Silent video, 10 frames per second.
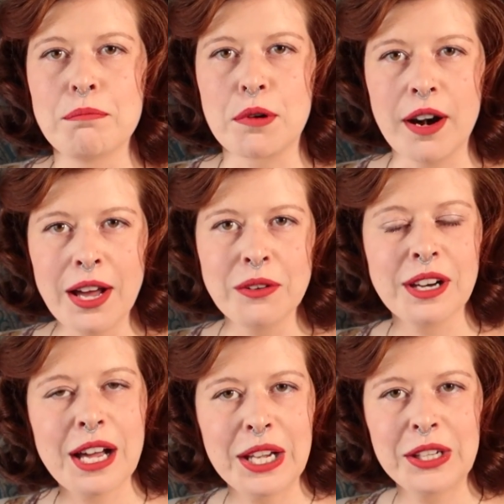brown
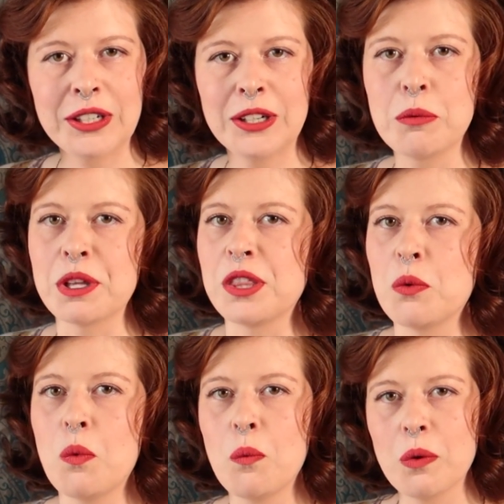color with the
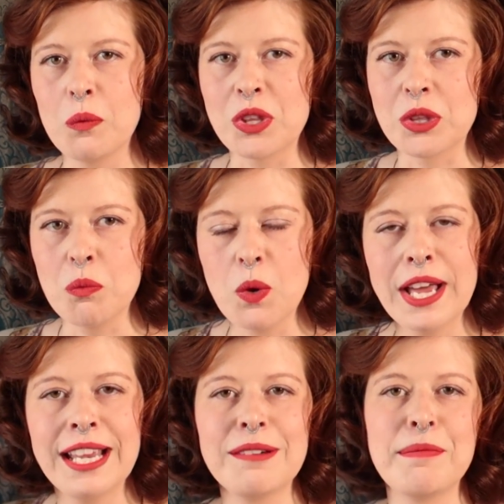
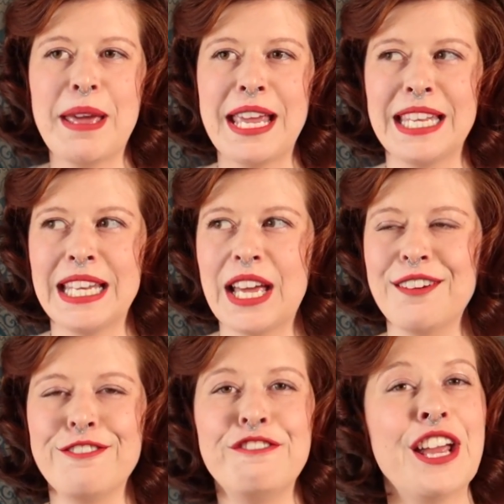white made it a
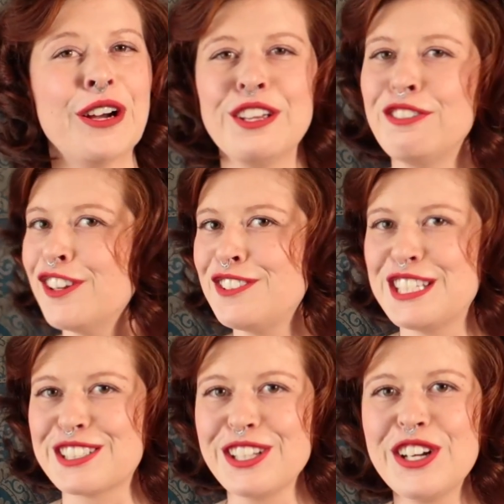very
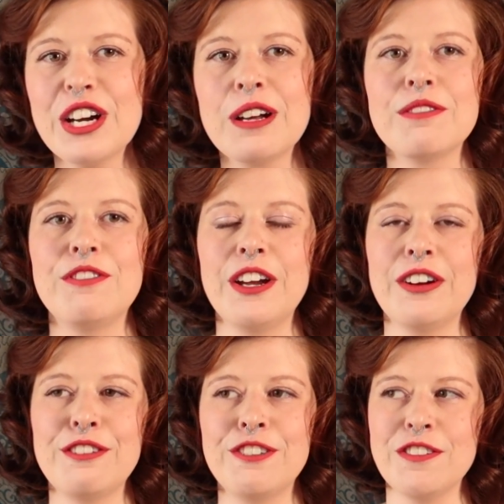50s look,
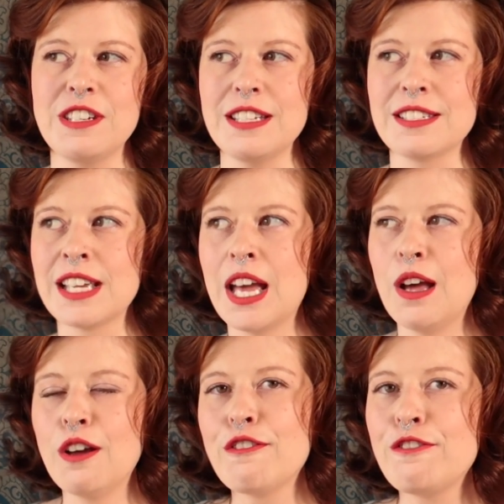very 50s
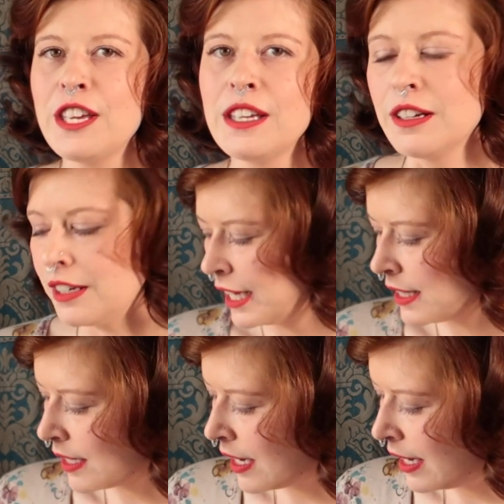feel.
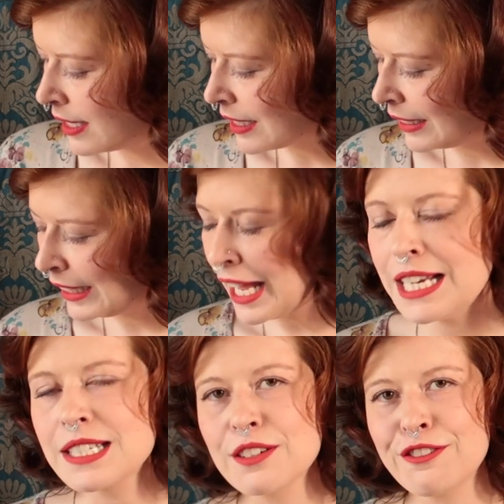It's a
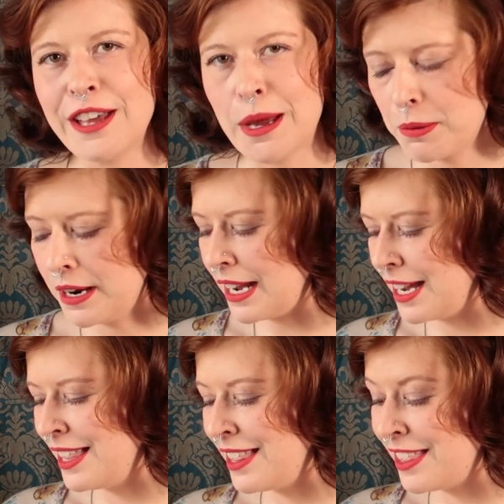light fabric.
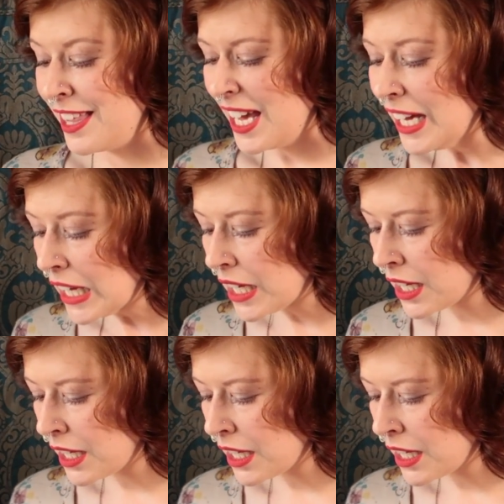I think